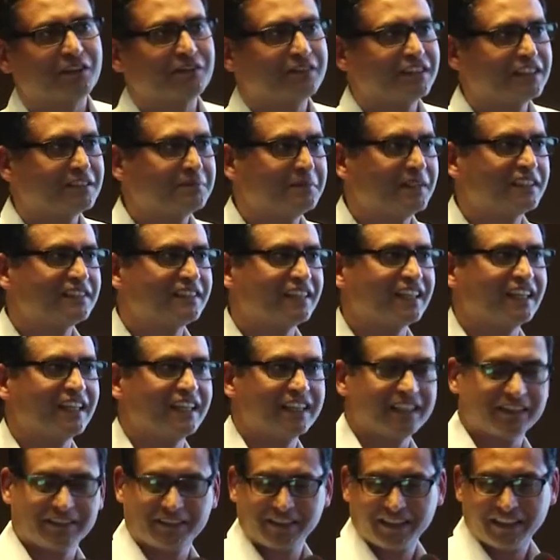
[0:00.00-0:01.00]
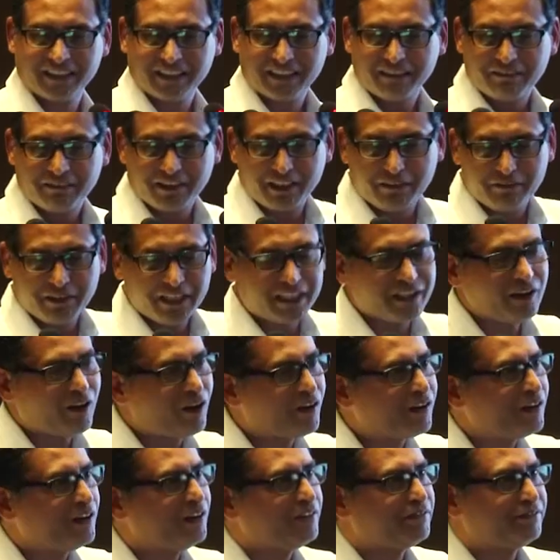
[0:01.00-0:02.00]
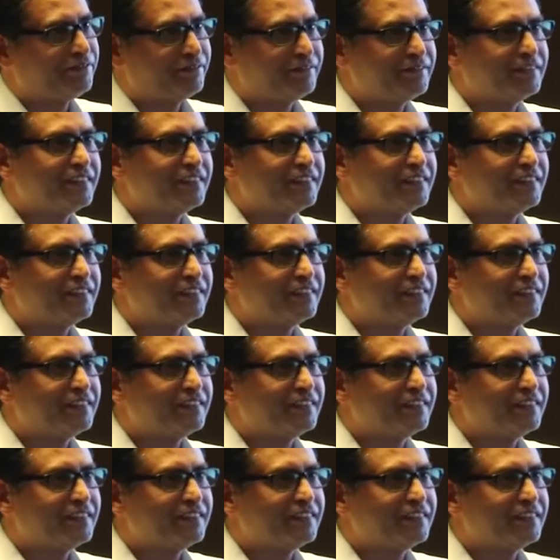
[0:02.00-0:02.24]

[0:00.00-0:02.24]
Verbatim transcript: of this basically? When we talk of